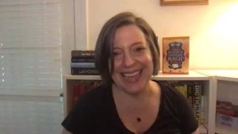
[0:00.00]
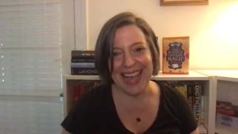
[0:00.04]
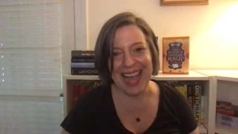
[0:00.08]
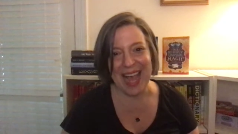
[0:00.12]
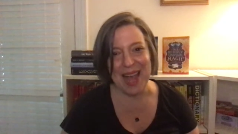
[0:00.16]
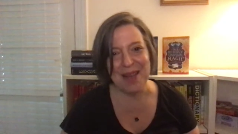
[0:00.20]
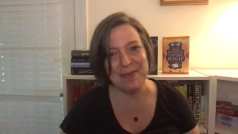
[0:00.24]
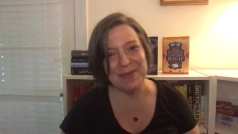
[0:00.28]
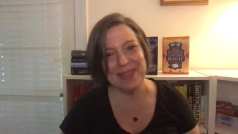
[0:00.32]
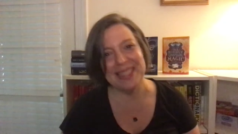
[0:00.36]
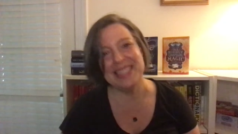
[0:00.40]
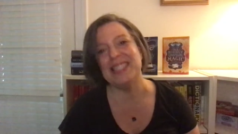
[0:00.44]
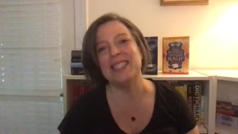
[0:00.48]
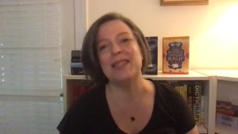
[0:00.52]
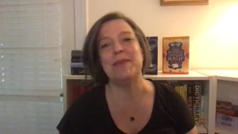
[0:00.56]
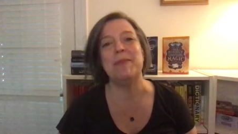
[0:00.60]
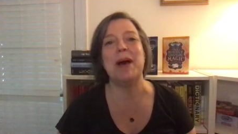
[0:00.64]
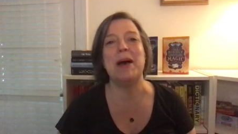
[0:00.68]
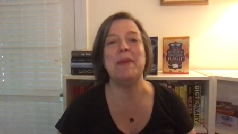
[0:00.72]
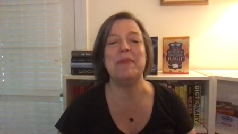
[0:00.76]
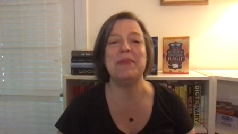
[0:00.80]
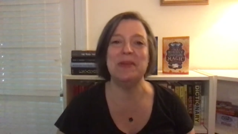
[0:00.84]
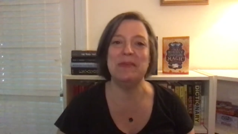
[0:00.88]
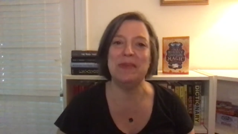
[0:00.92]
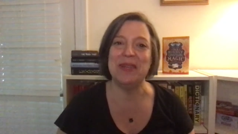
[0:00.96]
I'm Lisa
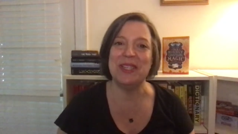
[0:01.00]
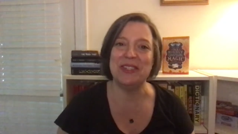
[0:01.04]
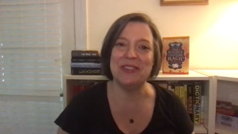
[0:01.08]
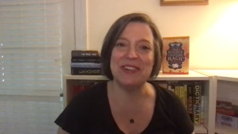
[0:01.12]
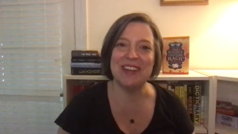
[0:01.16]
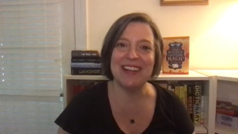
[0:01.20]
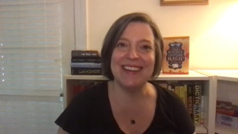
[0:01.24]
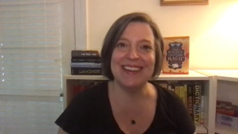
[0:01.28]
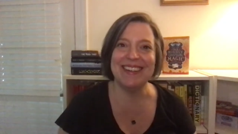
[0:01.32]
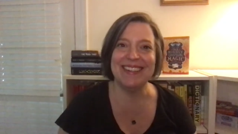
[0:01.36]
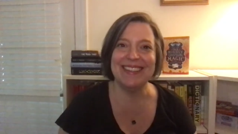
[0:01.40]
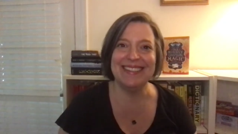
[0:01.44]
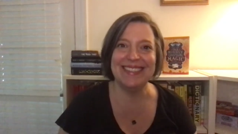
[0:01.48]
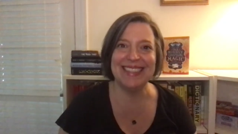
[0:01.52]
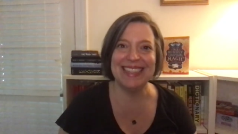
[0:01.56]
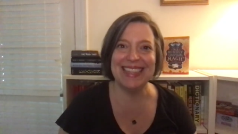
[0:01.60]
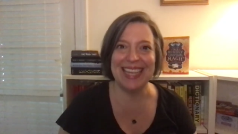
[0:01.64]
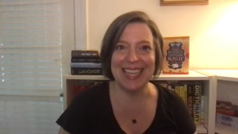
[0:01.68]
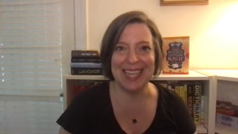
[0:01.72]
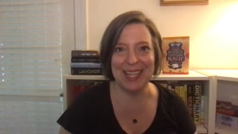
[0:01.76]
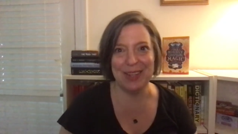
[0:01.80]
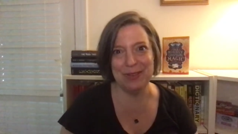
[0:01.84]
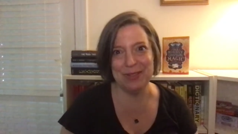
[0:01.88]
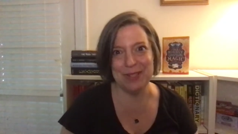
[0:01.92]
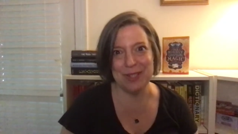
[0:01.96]
Papademetriou.
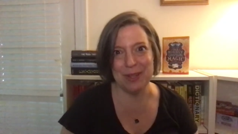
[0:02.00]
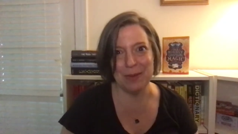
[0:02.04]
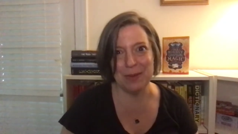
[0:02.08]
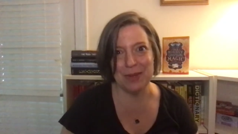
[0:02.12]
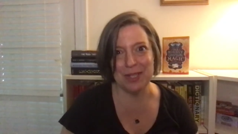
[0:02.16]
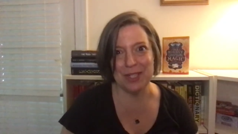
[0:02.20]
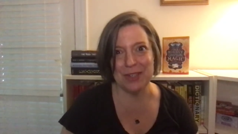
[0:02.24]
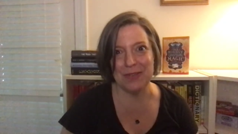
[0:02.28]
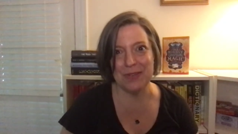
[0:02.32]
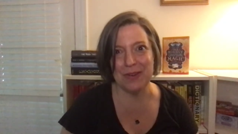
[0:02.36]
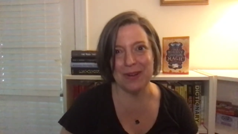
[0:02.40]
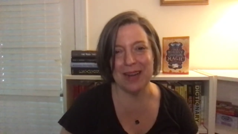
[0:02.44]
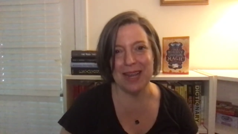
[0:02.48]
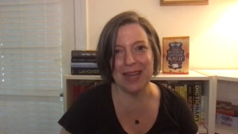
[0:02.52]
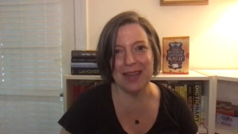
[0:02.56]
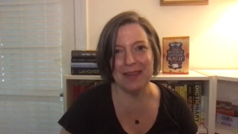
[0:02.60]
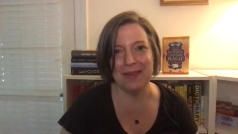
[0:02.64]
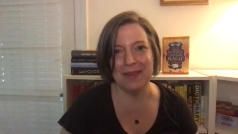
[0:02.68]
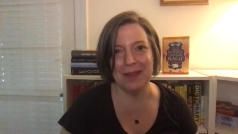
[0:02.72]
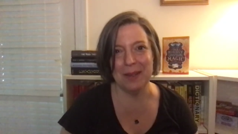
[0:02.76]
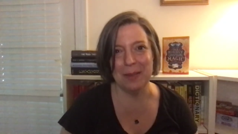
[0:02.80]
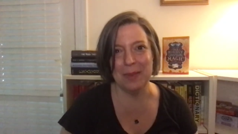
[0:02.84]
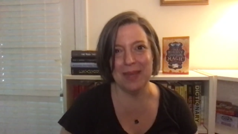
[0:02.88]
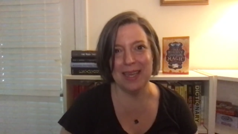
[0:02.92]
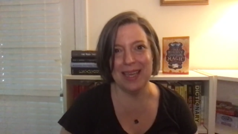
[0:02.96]
Thank you so much for
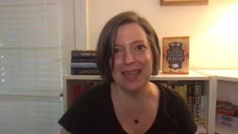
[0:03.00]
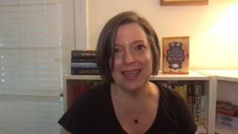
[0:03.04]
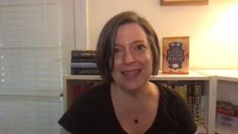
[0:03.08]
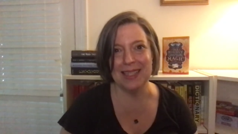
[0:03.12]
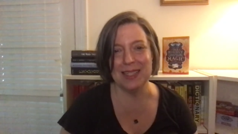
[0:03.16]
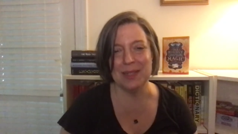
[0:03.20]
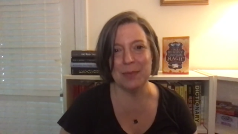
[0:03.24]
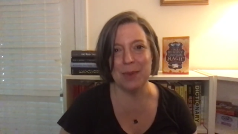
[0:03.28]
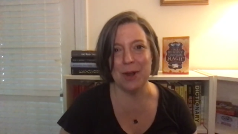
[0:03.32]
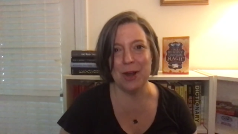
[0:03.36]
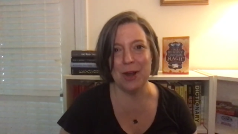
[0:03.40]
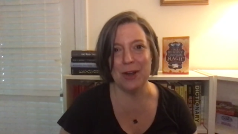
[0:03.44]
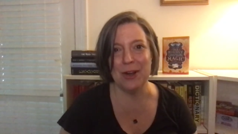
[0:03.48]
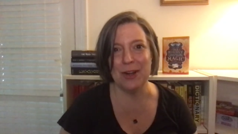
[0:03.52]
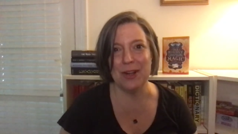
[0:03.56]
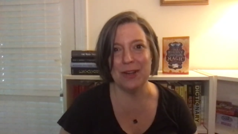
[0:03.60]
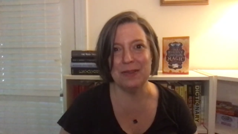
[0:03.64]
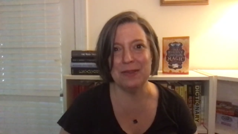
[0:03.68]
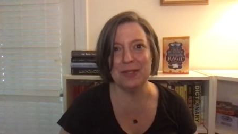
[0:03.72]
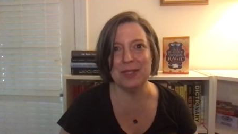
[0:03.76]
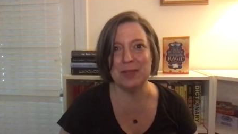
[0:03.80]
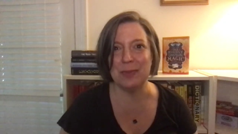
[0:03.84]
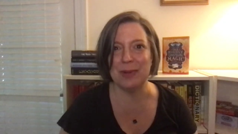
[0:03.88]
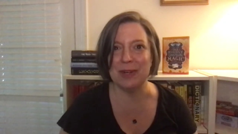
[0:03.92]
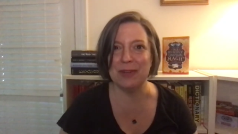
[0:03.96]
having me as part
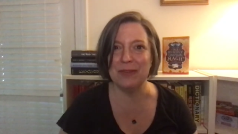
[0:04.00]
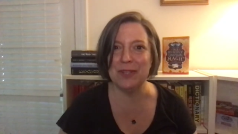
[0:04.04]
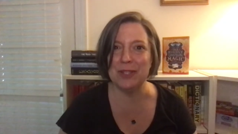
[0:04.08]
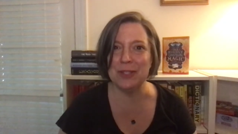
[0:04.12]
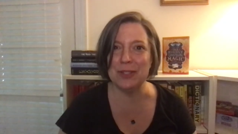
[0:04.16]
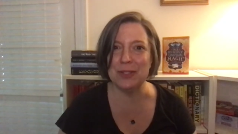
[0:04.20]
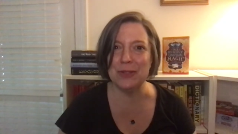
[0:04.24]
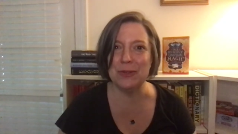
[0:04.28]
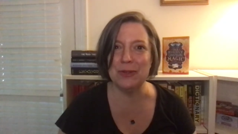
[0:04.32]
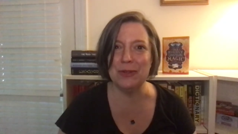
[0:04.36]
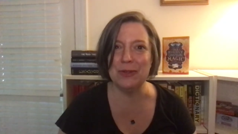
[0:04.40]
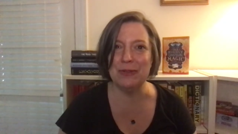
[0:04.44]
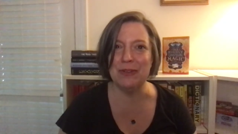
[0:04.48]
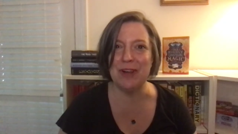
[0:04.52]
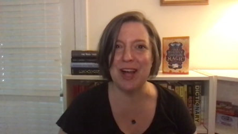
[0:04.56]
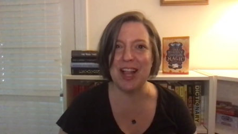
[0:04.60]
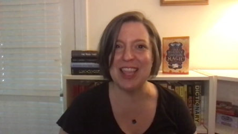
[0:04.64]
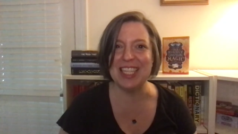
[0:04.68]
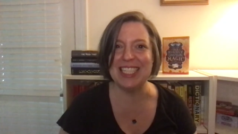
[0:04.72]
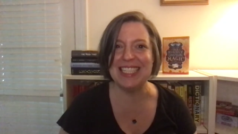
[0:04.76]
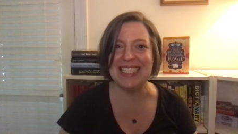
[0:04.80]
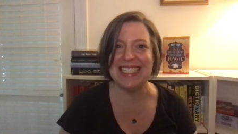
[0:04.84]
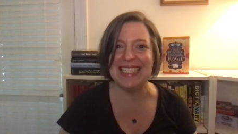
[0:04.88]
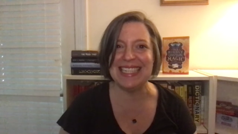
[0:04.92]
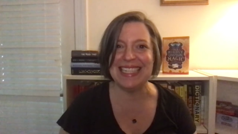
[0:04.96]
of Springfield School
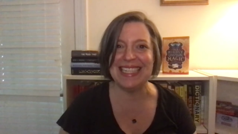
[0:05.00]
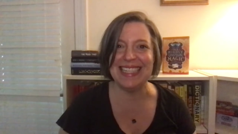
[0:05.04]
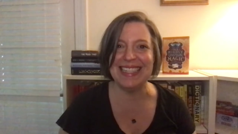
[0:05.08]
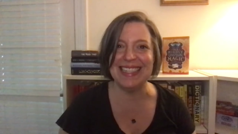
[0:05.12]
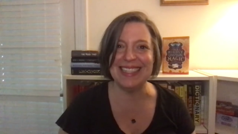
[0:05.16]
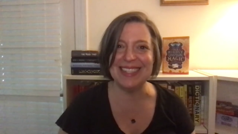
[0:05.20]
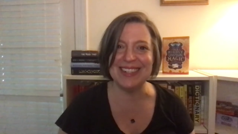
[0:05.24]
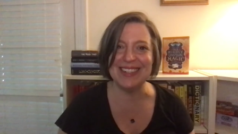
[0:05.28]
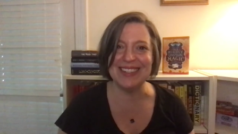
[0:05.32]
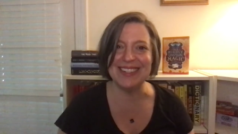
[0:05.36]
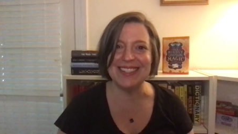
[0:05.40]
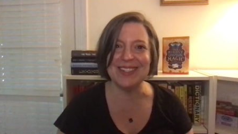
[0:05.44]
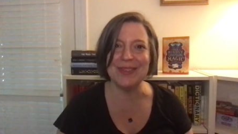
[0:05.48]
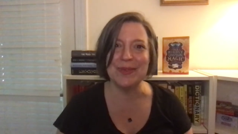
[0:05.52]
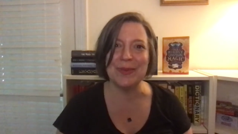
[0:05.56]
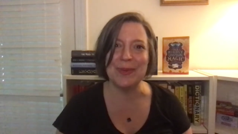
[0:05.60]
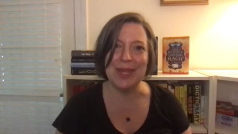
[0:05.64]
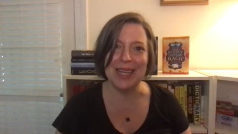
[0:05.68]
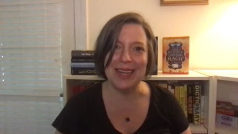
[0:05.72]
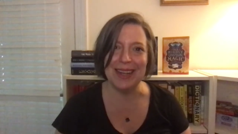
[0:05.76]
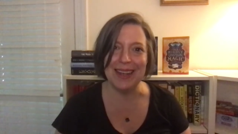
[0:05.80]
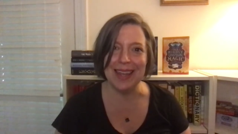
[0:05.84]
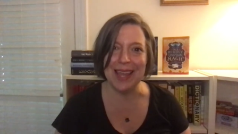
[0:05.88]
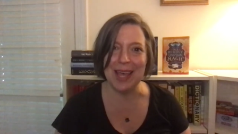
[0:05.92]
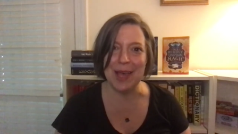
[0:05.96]
Volunteers
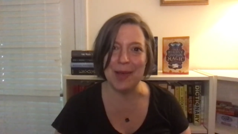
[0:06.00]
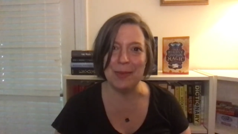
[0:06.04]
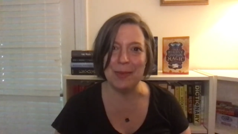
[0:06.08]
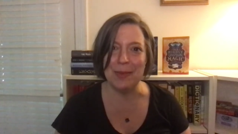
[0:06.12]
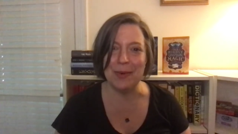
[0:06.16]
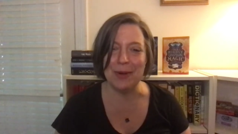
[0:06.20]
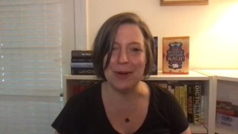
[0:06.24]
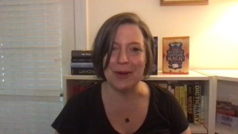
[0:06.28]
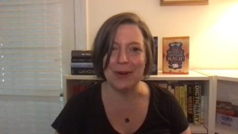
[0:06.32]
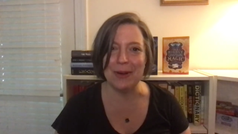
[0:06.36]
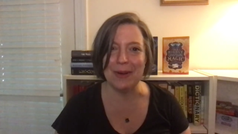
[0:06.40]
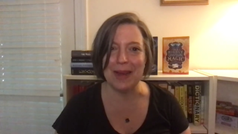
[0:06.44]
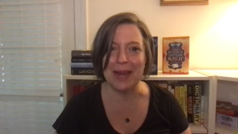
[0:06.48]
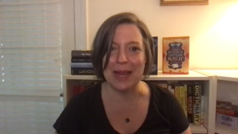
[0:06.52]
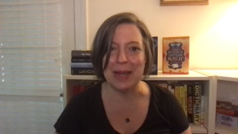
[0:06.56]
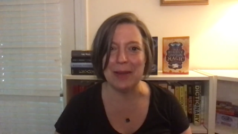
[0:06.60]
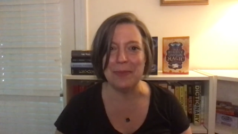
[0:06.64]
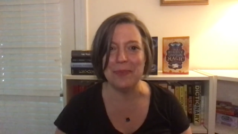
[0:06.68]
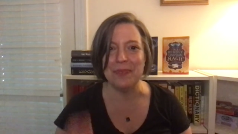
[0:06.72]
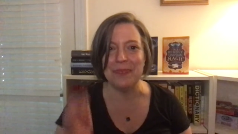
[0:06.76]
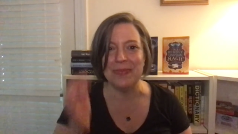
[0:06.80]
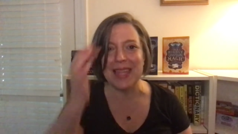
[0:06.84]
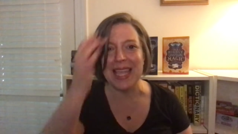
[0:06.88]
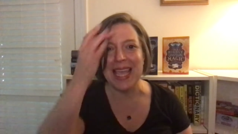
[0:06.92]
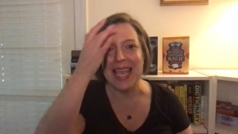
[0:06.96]
Read Aloud program.